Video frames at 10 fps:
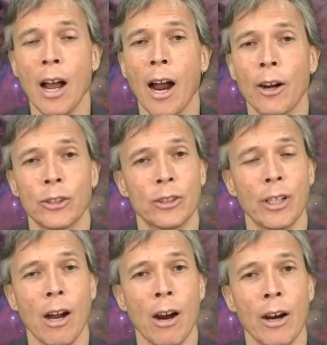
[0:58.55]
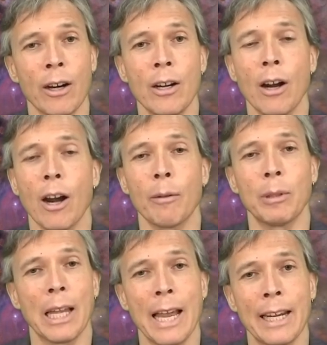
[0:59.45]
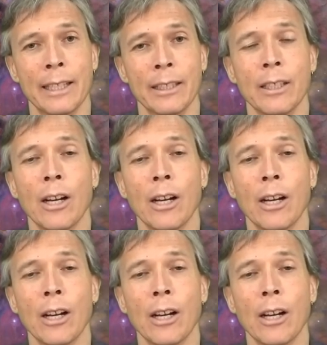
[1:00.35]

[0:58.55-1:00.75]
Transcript: our star, our planet,